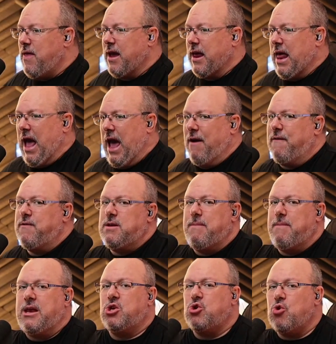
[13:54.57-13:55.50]
they're going to have
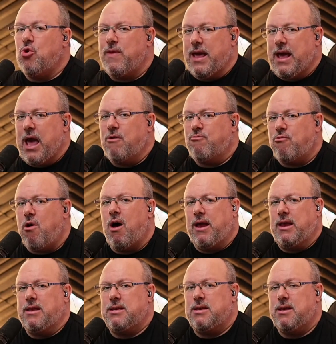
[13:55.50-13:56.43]
to make sure they get
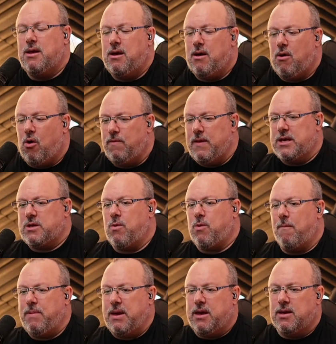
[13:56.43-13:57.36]
right on this
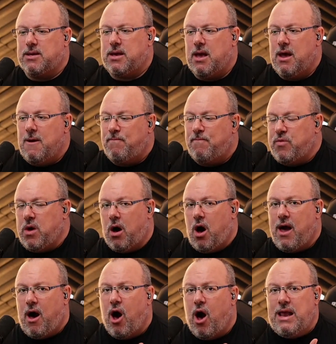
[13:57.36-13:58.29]
one, because
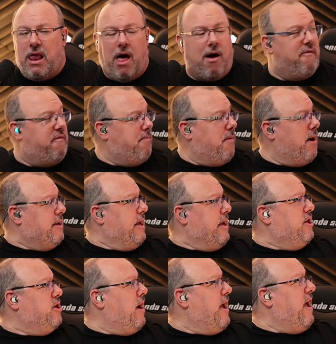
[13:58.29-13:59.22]
I love my
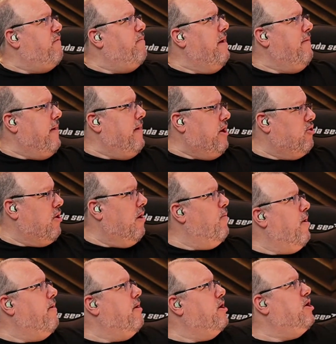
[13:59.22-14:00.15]
DJI FPV
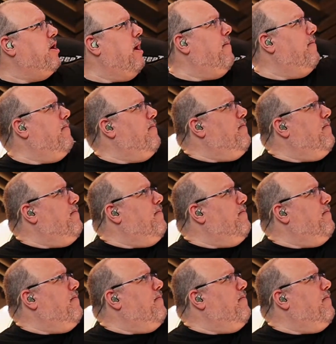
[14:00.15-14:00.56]
drone. Where is she?